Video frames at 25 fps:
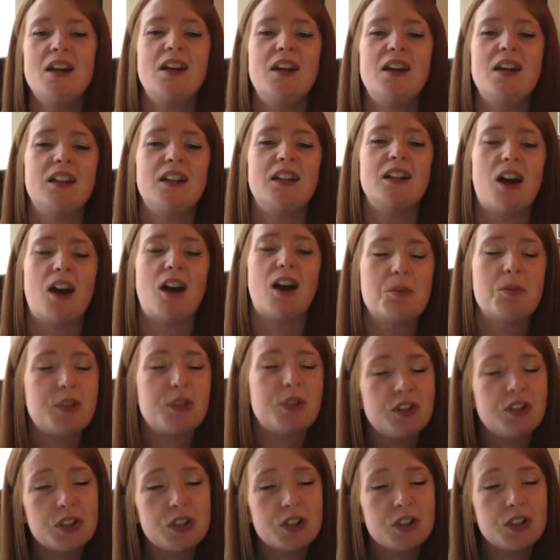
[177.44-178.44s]
Laura
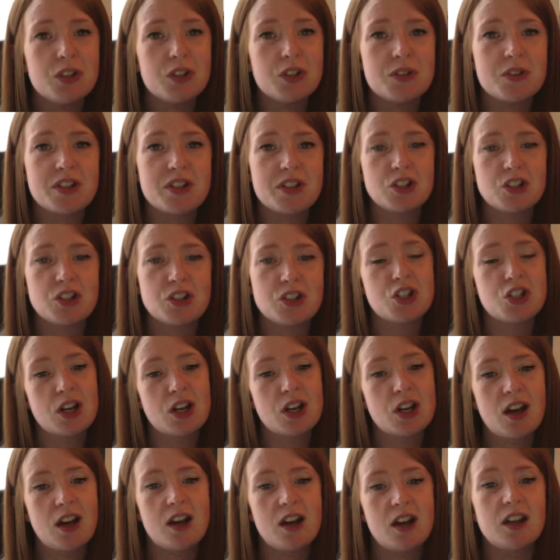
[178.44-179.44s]
Pulver, who is in
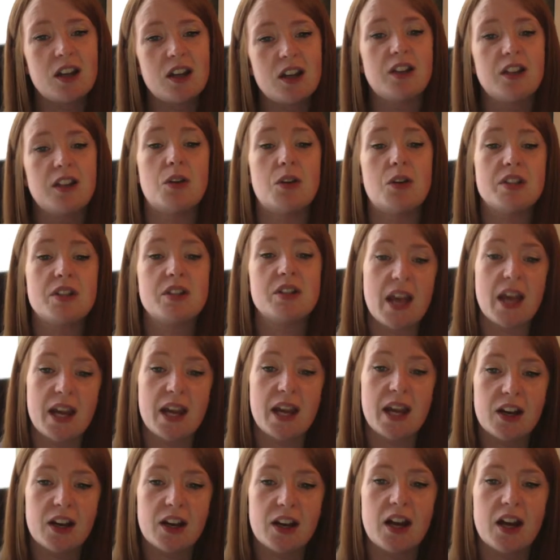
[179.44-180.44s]
Sherlock, Noah
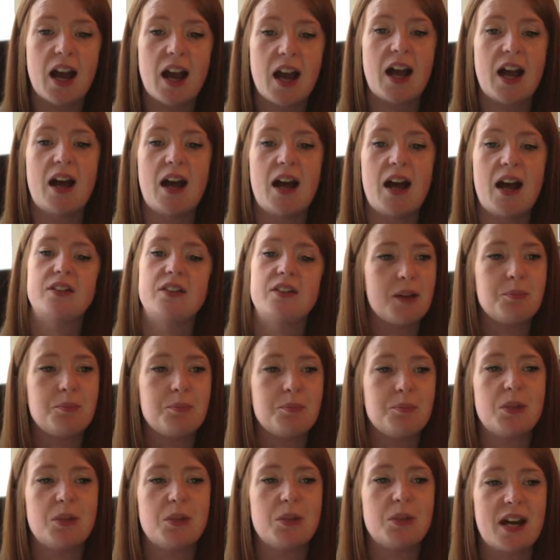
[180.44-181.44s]
Taylor, and
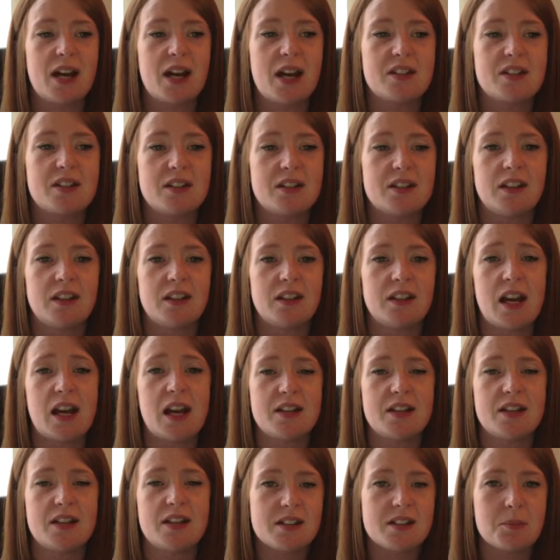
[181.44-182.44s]
Bill Paxton
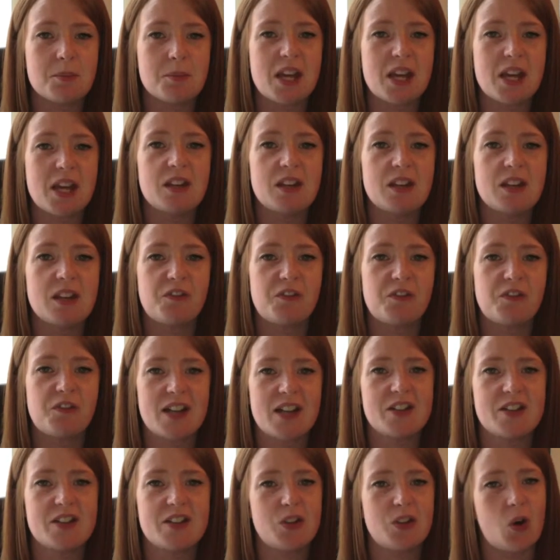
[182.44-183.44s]
as this amazing
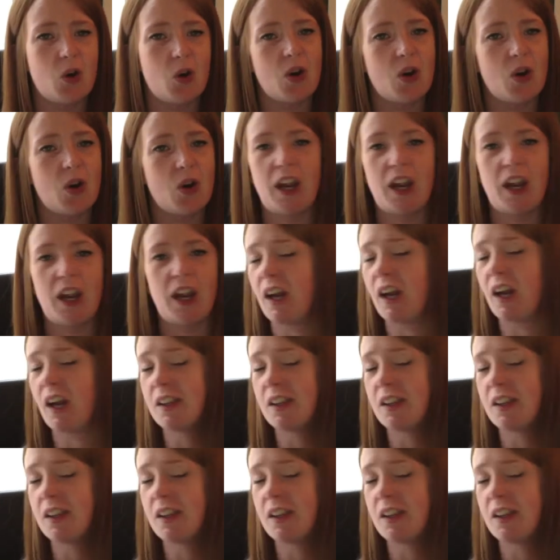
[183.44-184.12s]
fast-talking